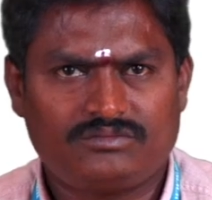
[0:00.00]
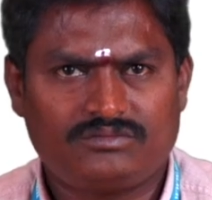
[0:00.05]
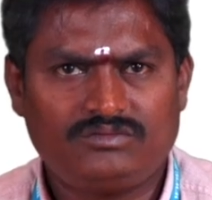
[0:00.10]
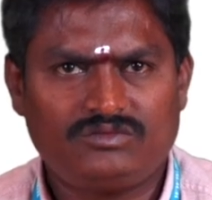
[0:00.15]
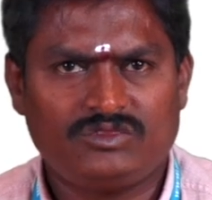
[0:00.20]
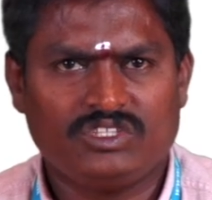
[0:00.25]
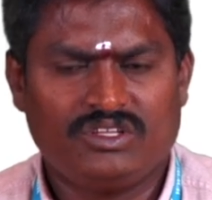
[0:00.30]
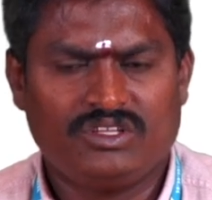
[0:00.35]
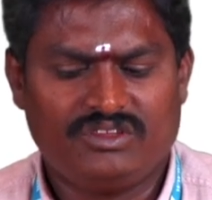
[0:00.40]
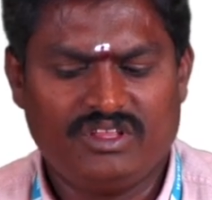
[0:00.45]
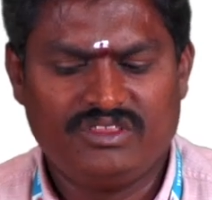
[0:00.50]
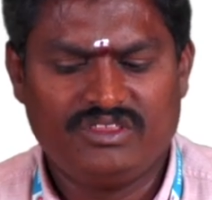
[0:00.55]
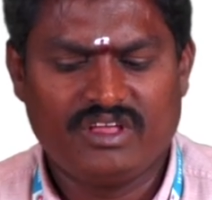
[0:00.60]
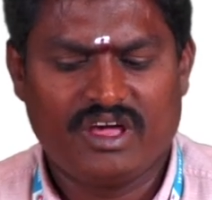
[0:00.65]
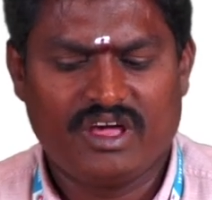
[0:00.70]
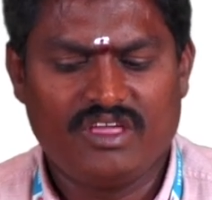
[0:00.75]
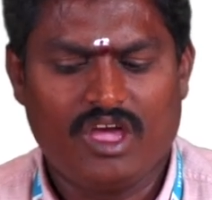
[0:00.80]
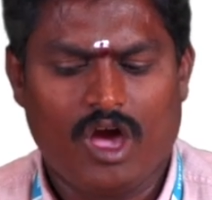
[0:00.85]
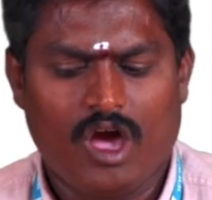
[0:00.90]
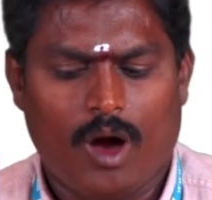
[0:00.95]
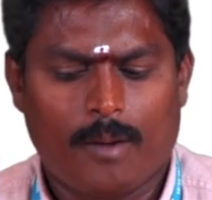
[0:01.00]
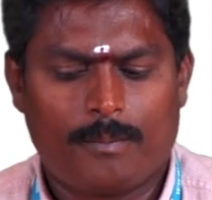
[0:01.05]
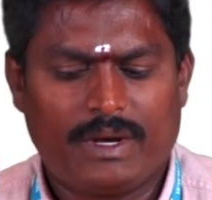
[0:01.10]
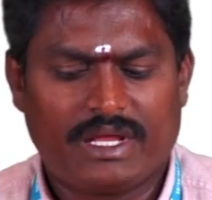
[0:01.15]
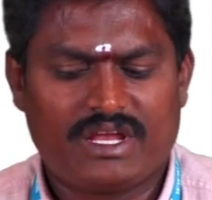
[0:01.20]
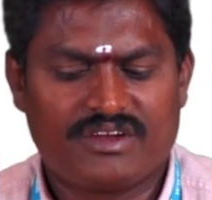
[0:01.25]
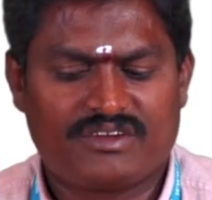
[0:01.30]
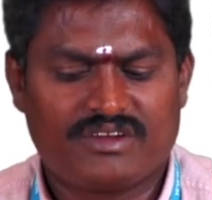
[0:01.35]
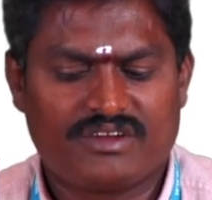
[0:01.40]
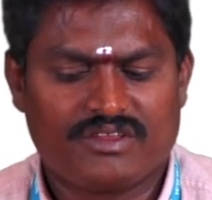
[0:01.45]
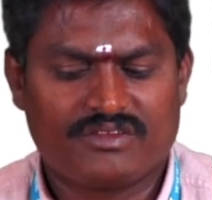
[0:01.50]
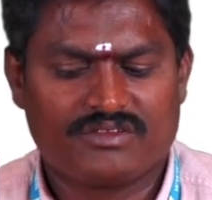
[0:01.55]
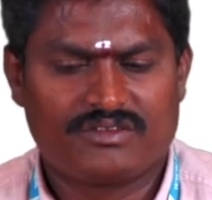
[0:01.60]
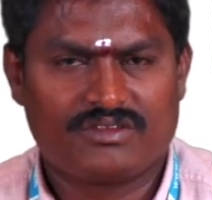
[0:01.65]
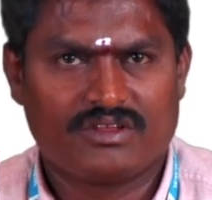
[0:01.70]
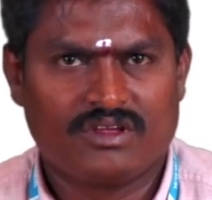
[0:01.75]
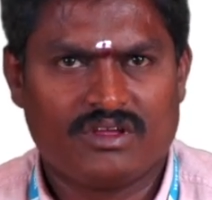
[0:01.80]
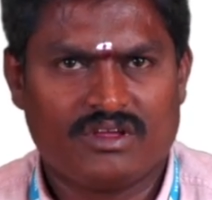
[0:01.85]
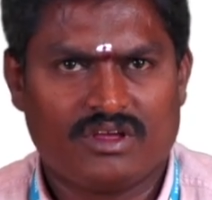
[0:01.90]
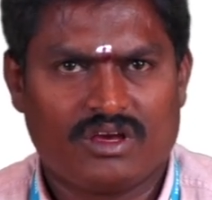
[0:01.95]
These are the applications
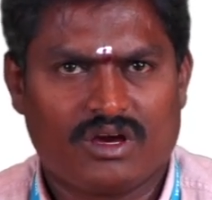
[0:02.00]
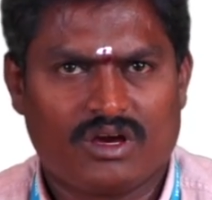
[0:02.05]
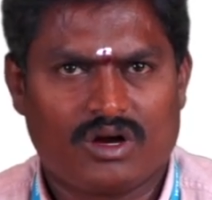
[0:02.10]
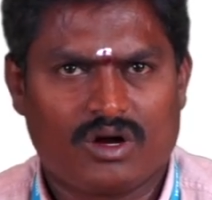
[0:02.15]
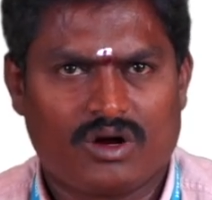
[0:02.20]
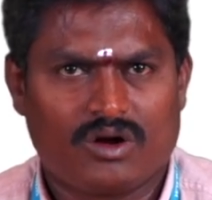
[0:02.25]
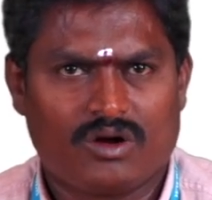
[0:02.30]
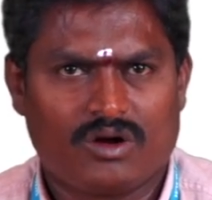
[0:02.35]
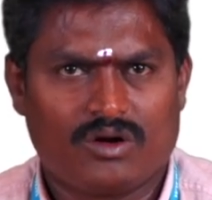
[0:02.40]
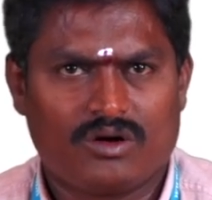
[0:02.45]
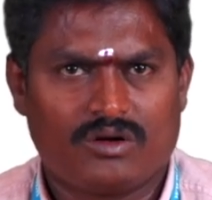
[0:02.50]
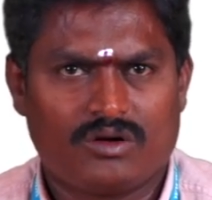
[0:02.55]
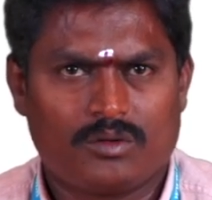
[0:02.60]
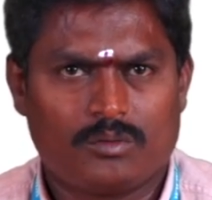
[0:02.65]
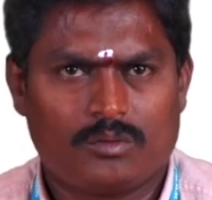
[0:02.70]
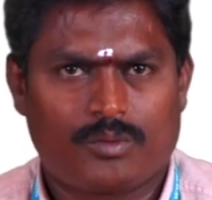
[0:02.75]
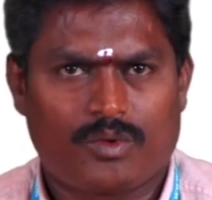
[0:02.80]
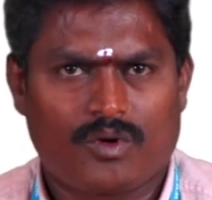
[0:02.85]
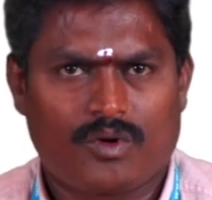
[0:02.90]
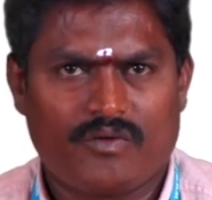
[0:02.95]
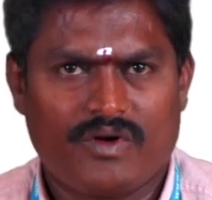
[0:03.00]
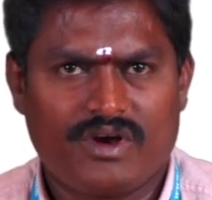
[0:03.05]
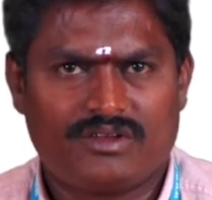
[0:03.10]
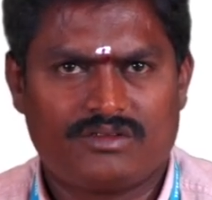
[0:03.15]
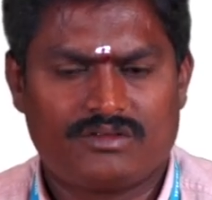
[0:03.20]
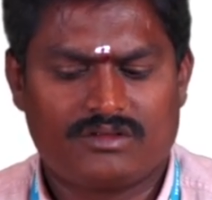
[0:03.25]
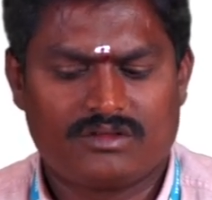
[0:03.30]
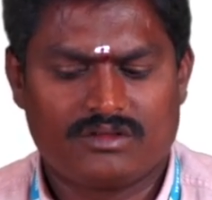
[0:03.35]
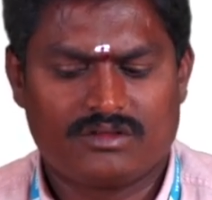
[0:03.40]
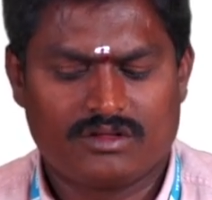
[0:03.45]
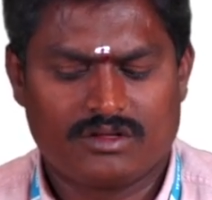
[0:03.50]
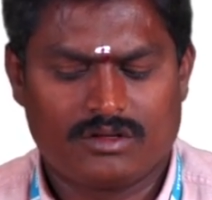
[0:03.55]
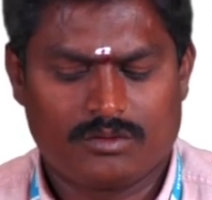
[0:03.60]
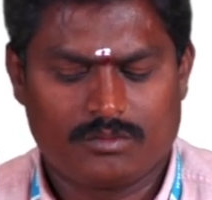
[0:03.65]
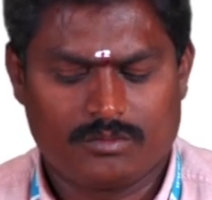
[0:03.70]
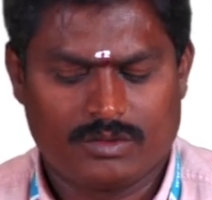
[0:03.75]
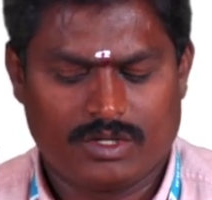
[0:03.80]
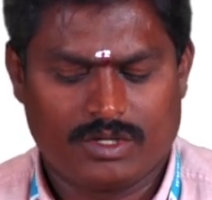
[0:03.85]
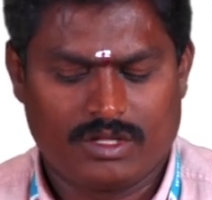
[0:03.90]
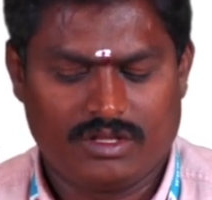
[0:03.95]
uh, provides
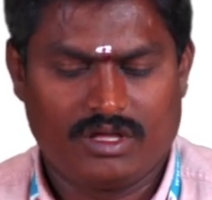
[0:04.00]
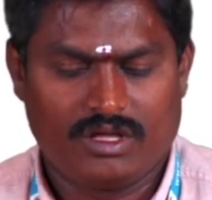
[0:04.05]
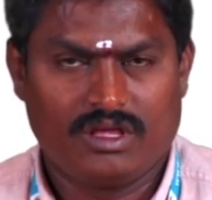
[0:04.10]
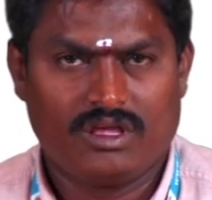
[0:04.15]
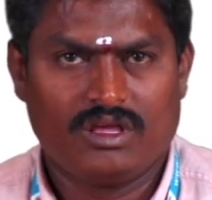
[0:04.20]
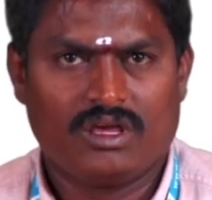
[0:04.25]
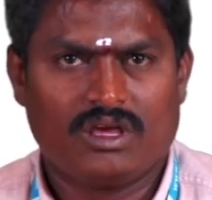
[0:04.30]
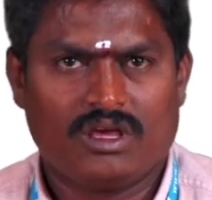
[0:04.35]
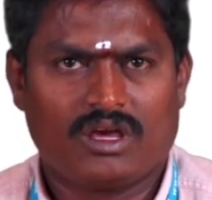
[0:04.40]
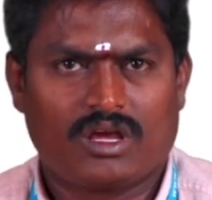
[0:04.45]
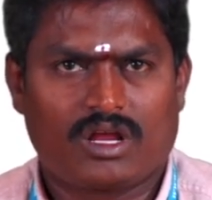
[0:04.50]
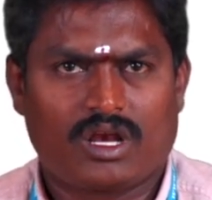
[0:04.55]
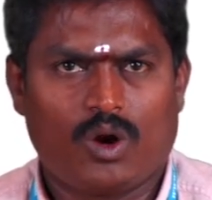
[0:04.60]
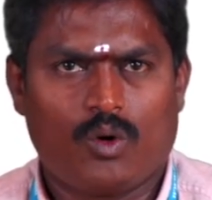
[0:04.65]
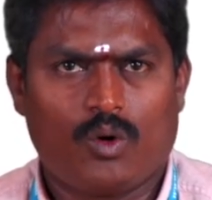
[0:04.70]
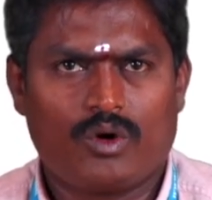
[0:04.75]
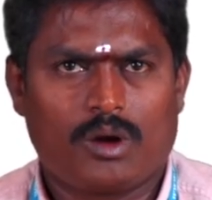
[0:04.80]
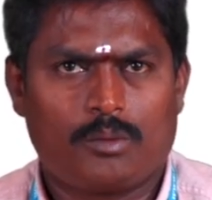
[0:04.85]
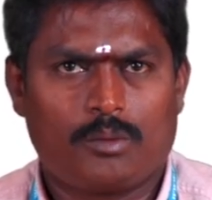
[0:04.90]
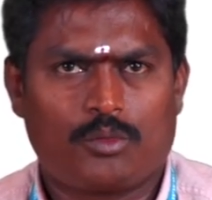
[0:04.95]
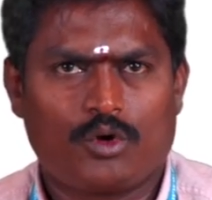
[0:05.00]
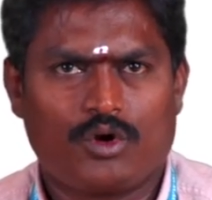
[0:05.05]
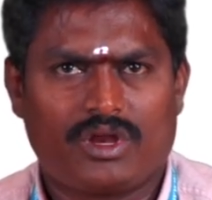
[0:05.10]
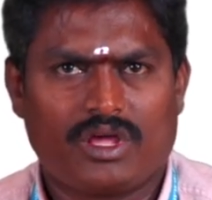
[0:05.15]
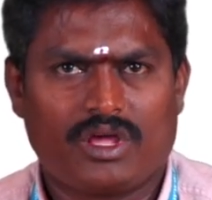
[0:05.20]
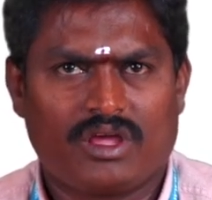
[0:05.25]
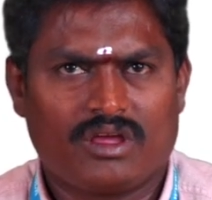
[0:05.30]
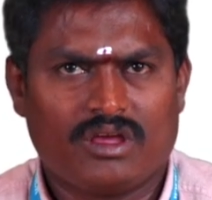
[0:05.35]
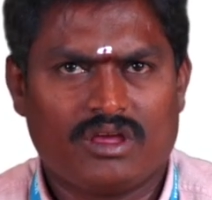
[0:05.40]
by the cloud computing.